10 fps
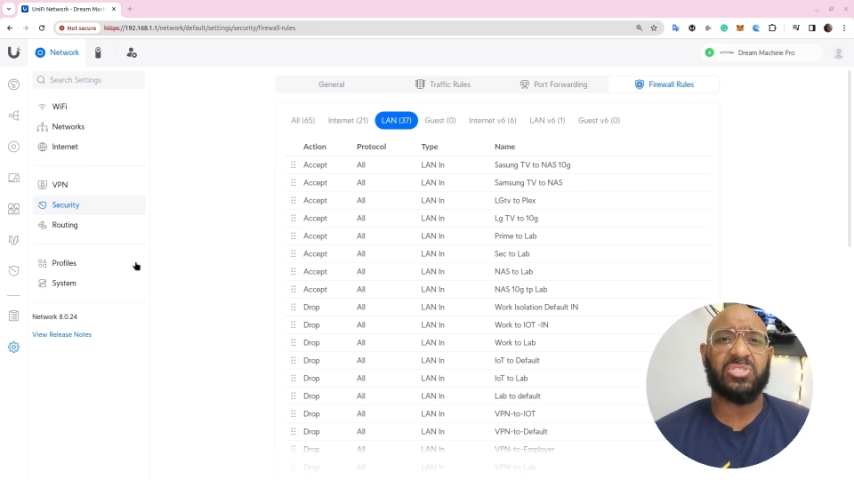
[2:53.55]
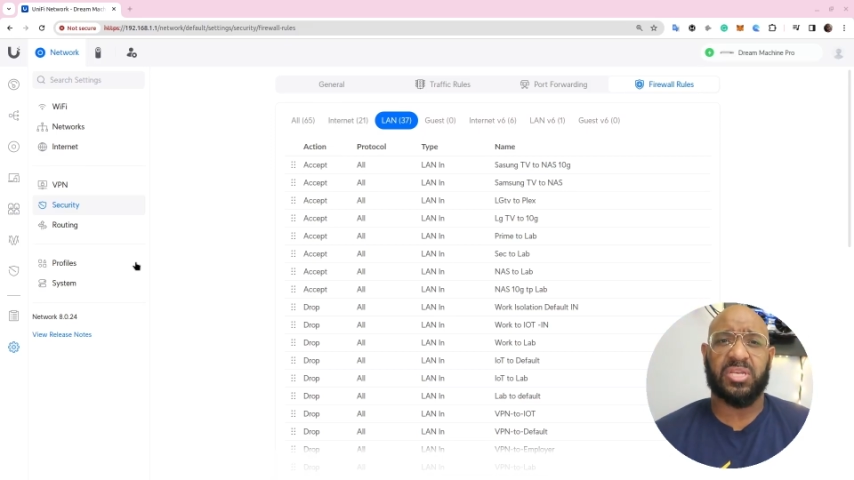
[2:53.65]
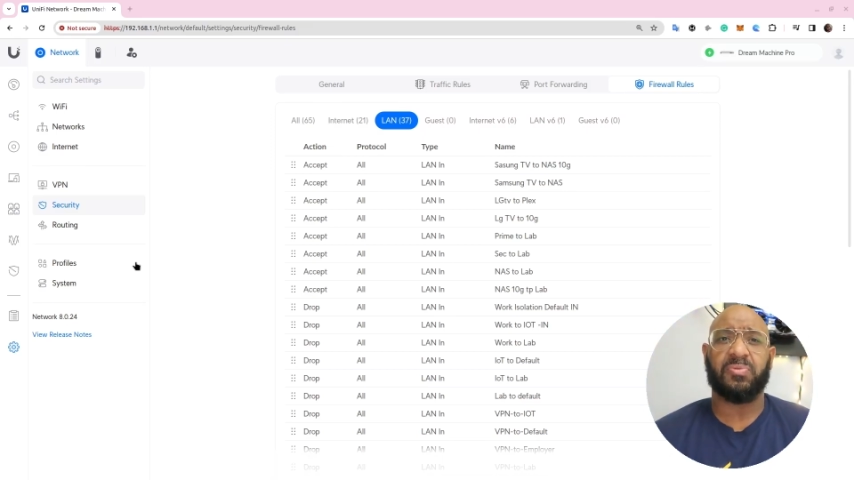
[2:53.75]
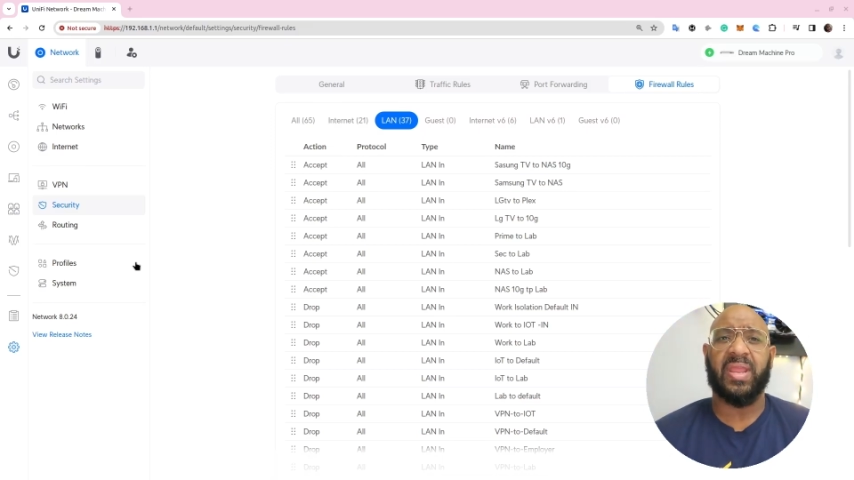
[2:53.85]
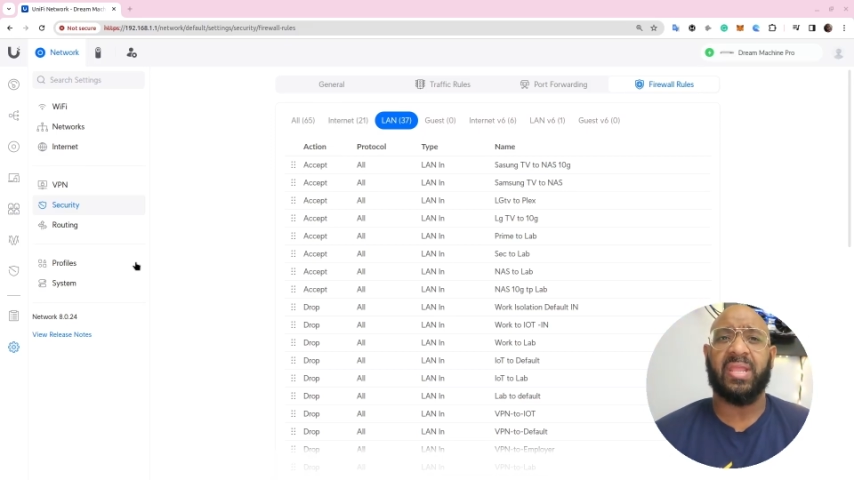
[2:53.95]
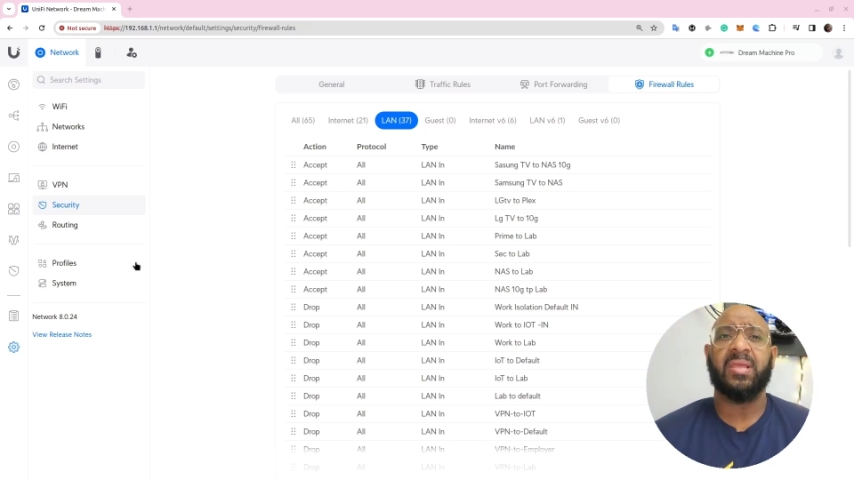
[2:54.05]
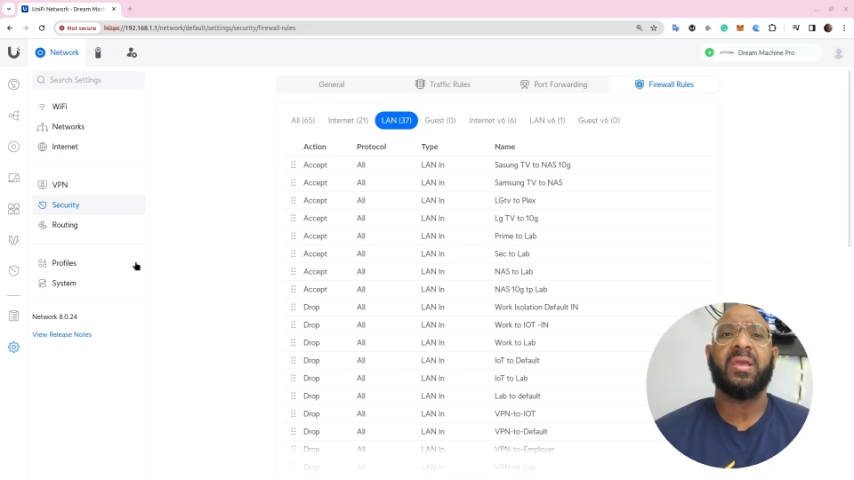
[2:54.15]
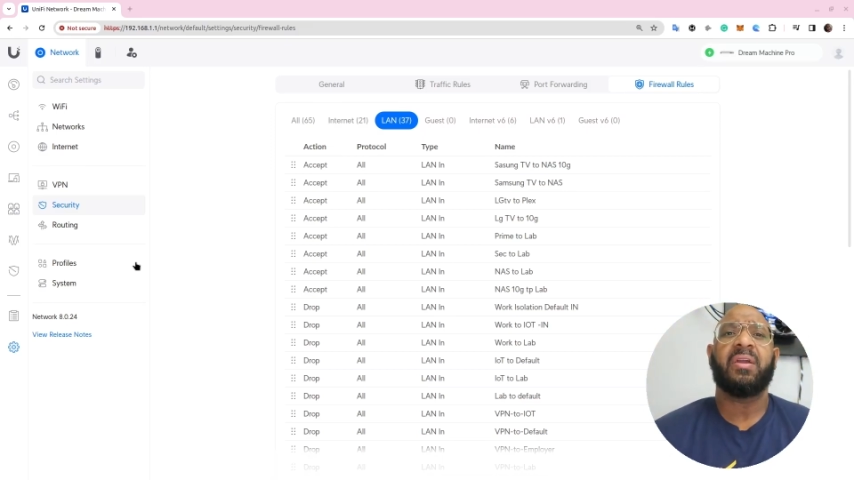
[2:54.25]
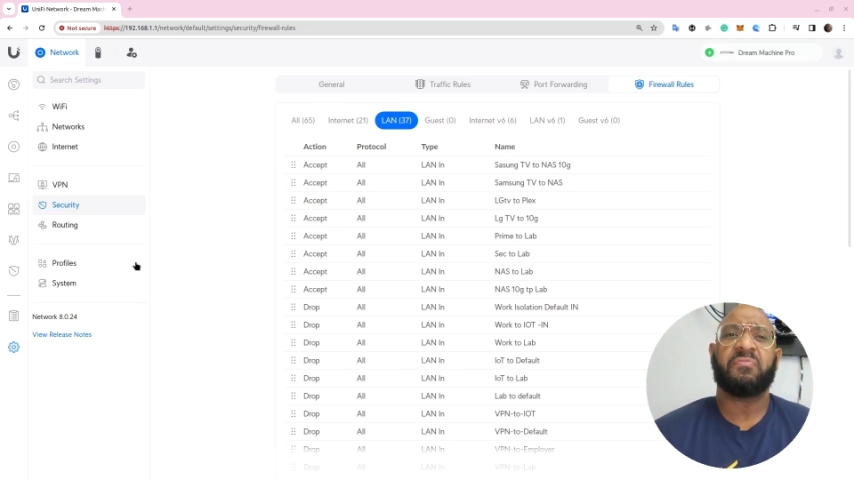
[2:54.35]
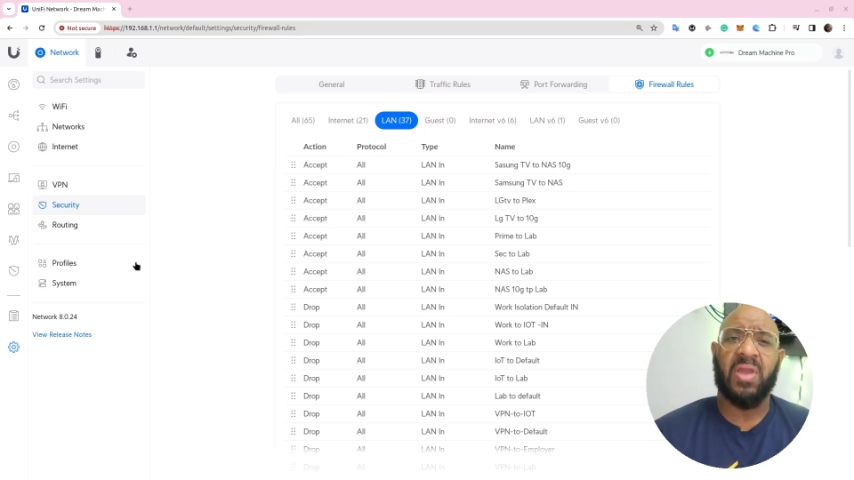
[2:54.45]
to
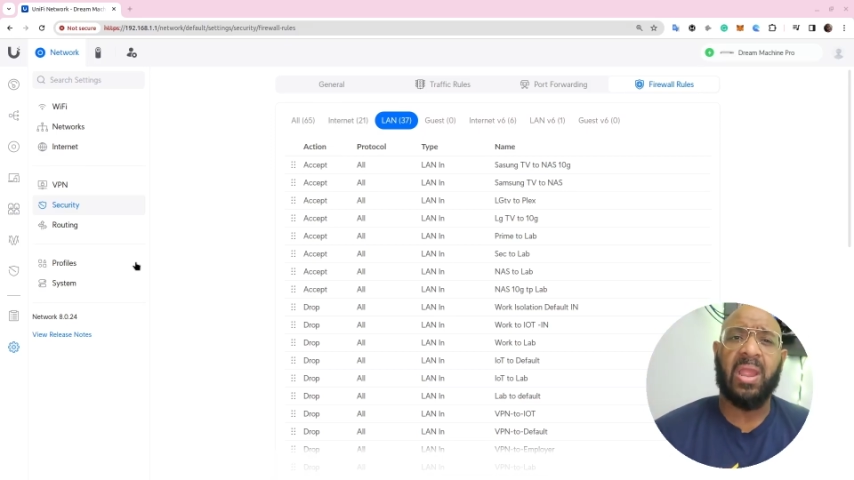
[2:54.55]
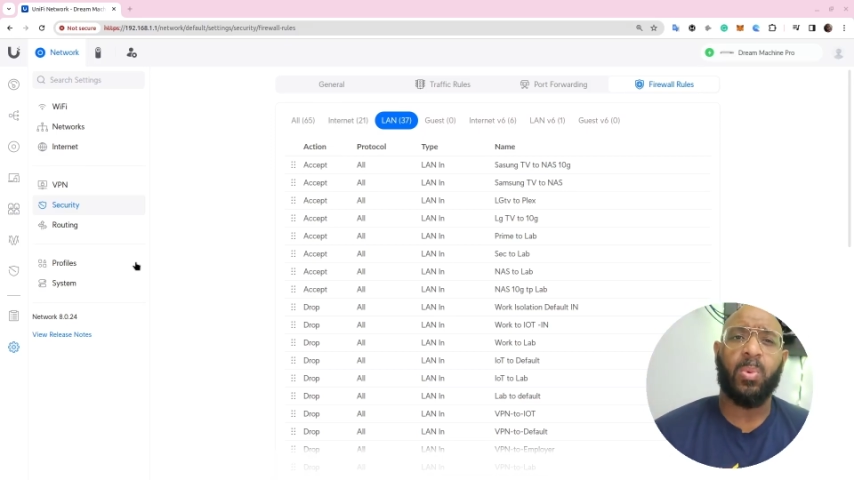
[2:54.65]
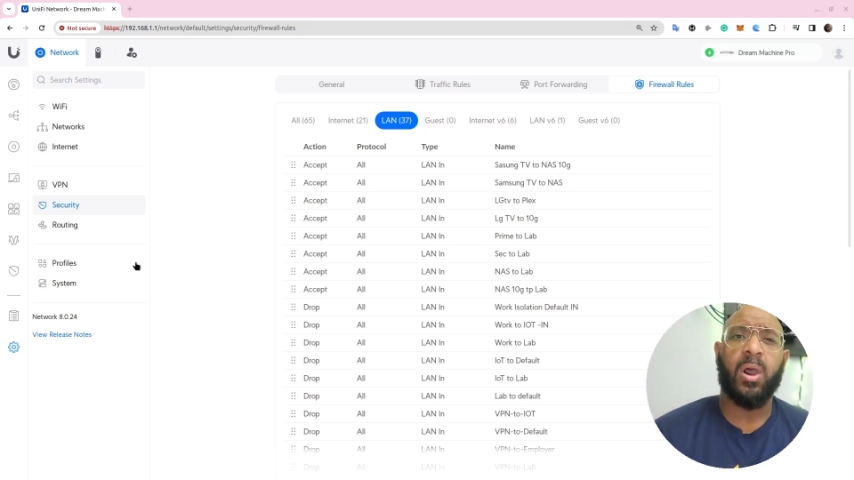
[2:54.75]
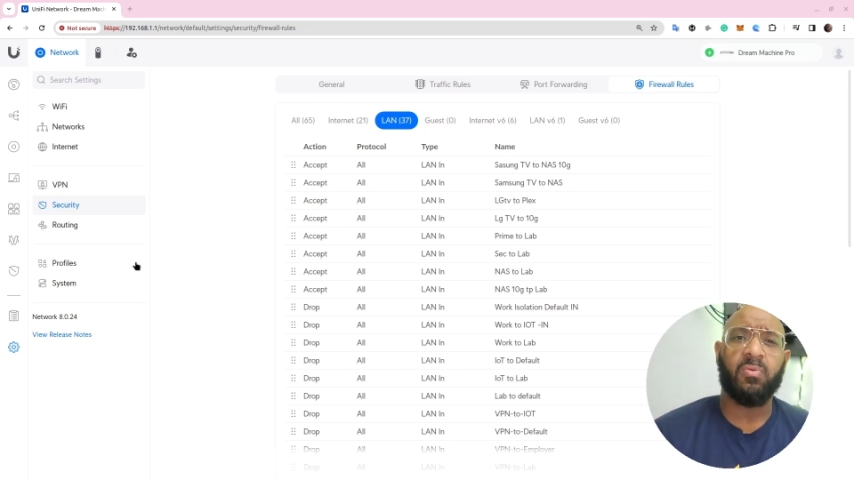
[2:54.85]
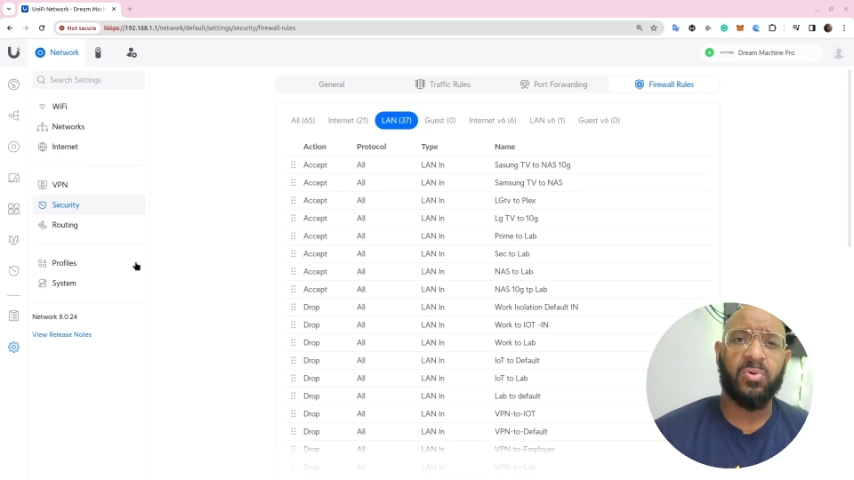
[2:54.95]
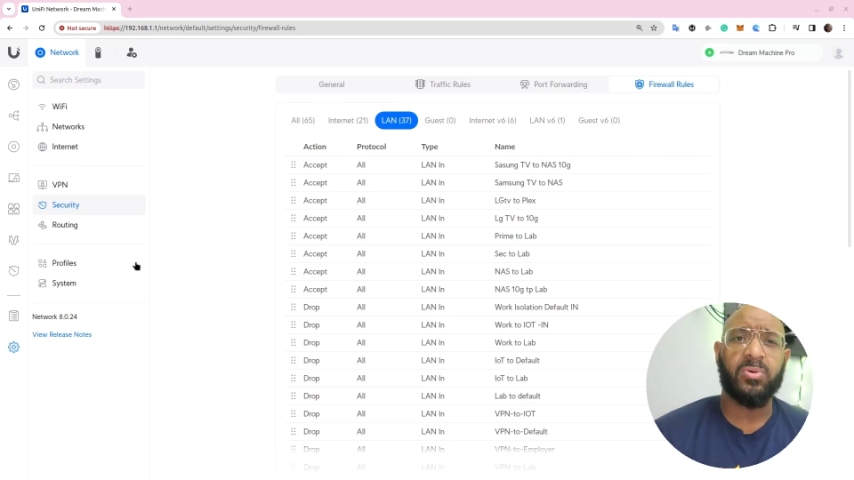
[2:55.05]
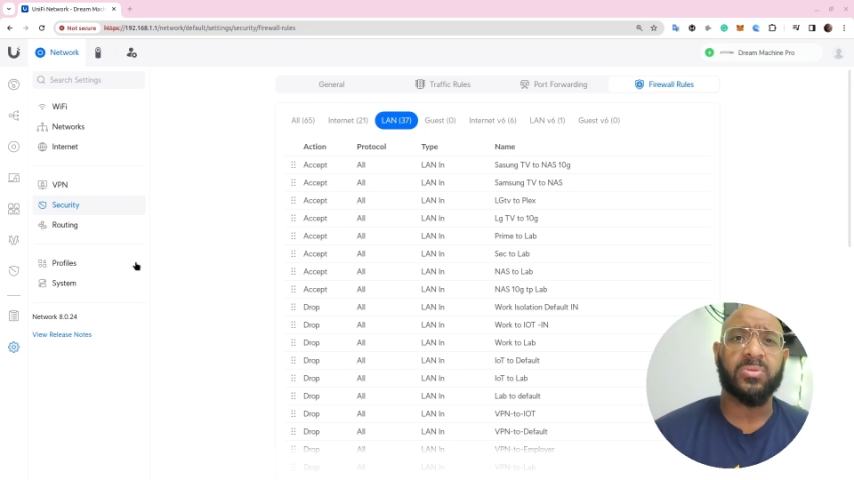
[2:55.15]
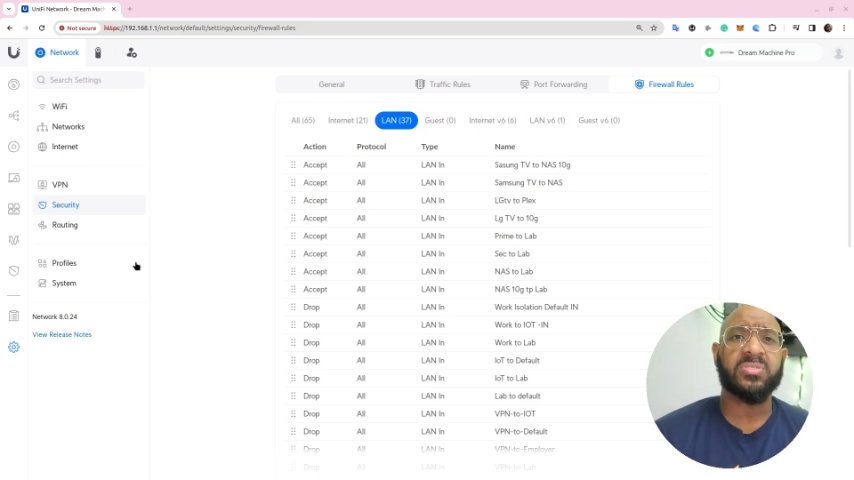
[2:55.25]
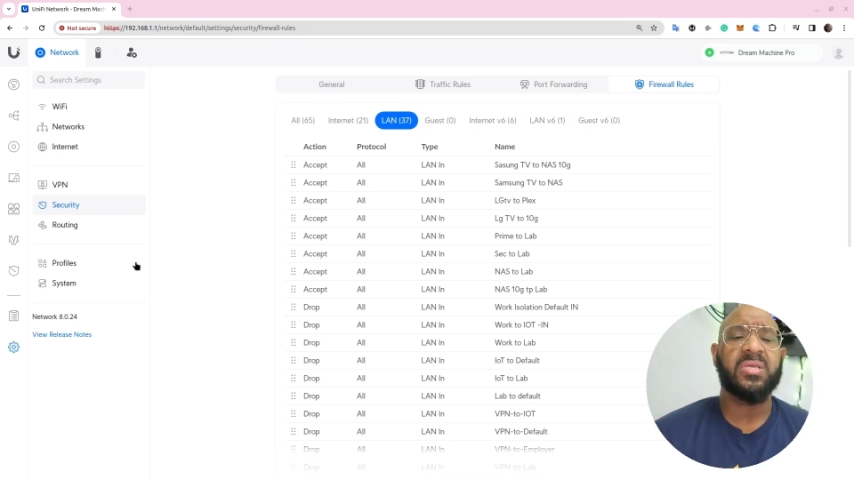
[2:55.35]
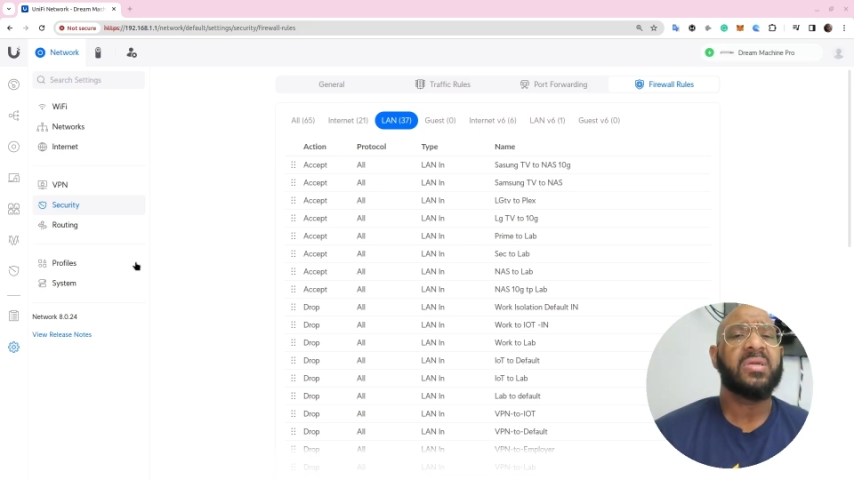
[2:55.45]
generating firewall
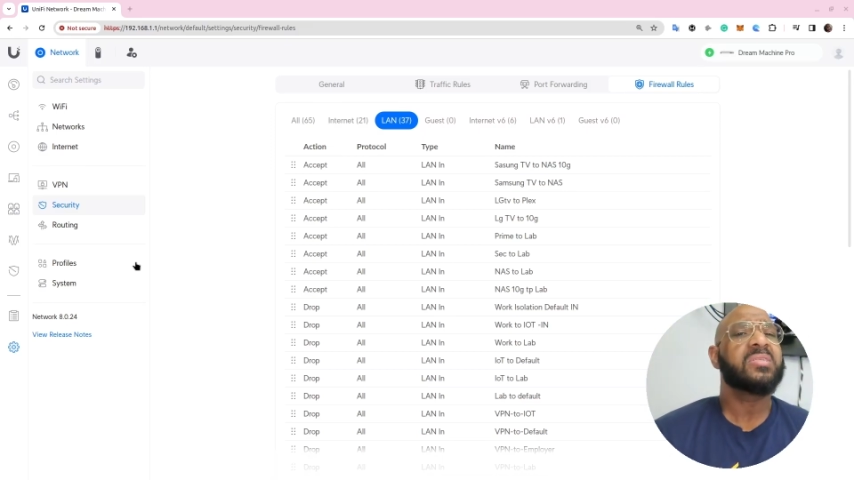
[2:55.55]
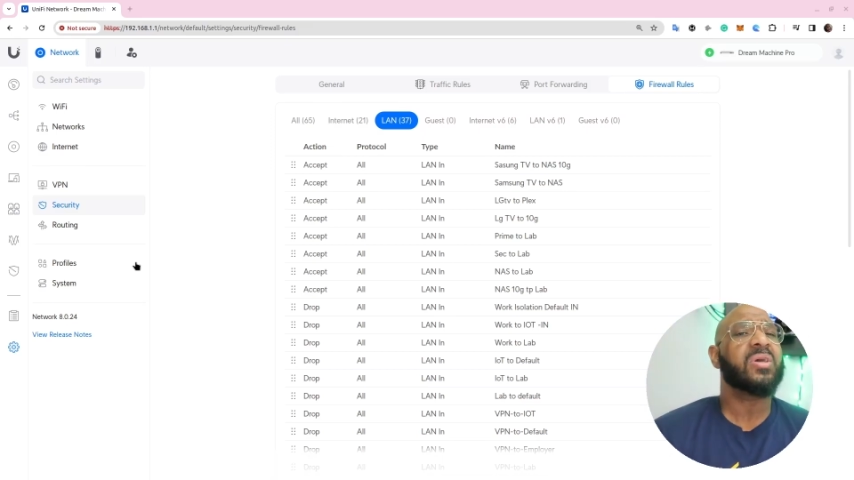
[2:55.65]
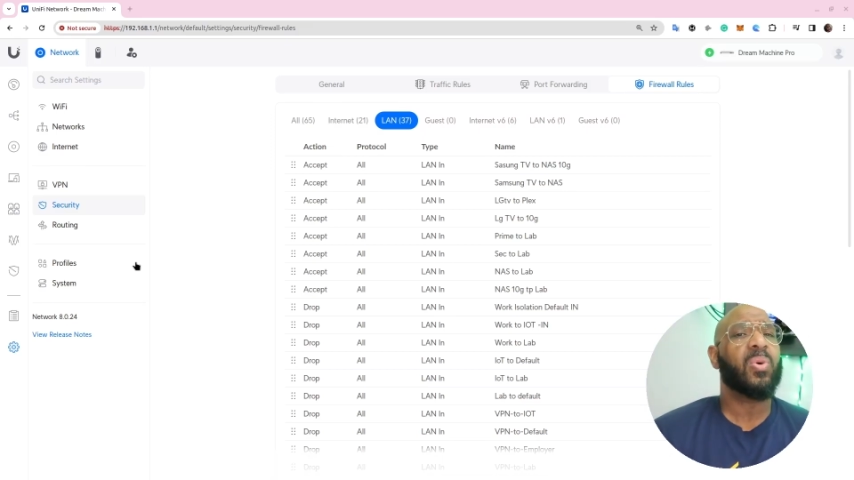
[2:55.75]
rules.